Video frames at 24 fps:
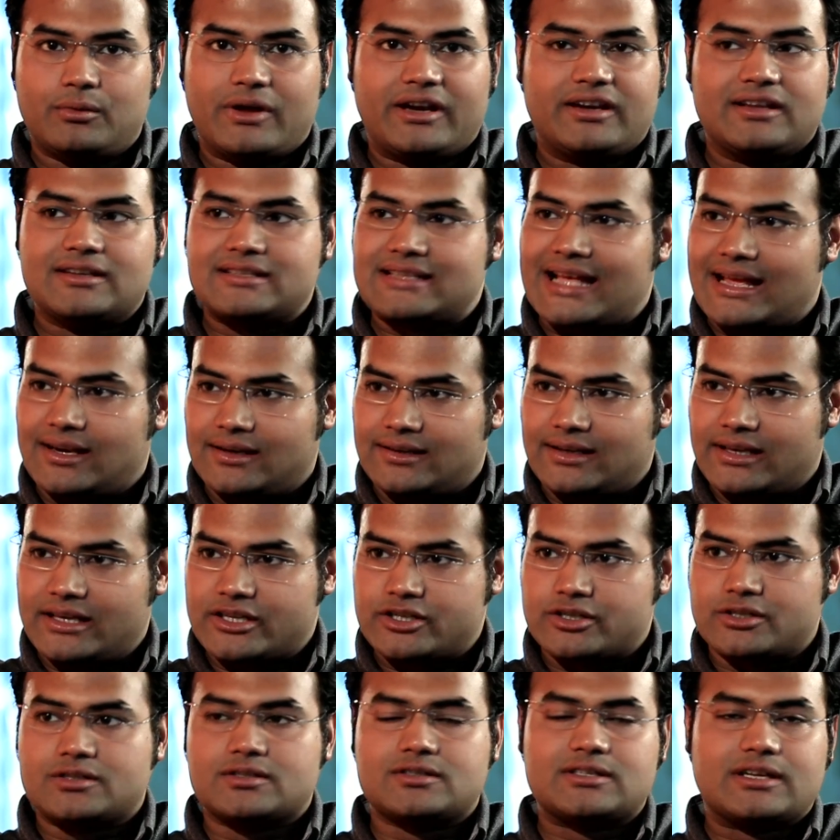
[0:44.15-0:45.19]
various
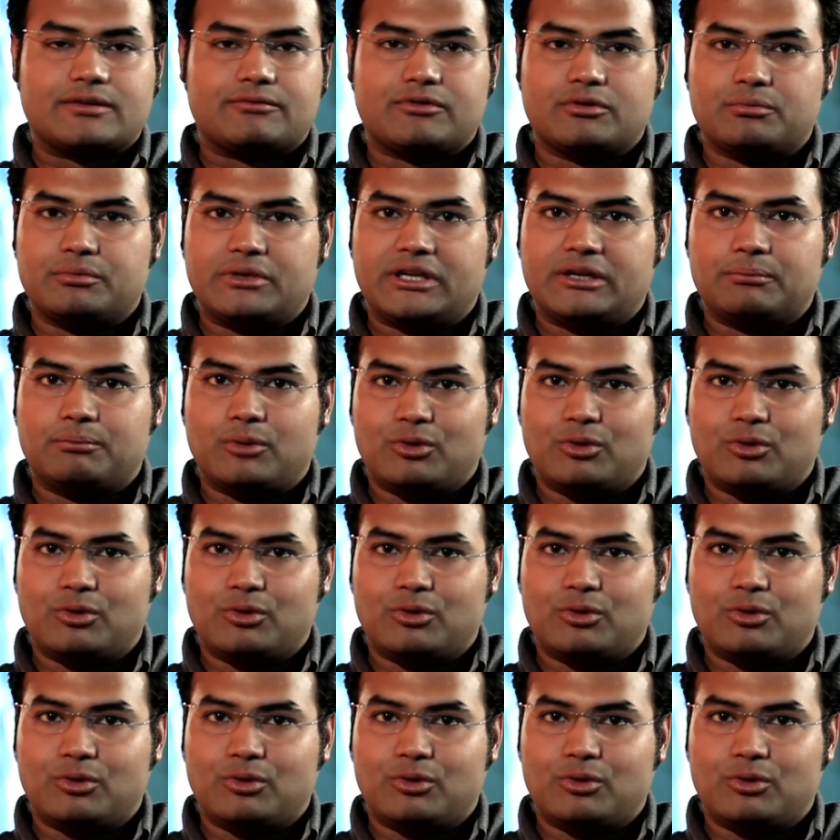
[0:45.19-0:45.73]
allegations that were being